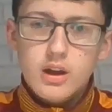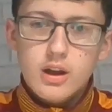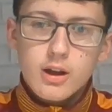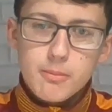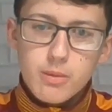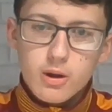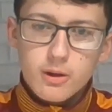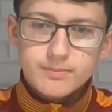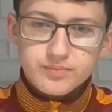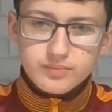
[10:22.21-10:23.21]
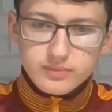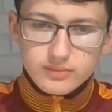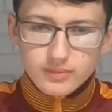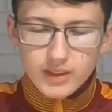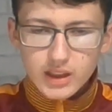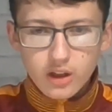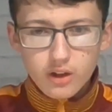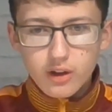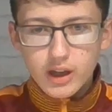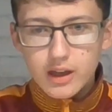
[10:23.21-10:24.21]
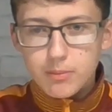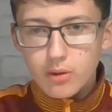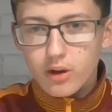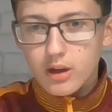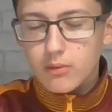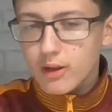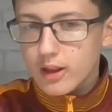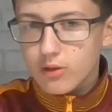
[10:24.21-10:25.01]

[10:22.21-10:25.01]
but you know, he put in a really good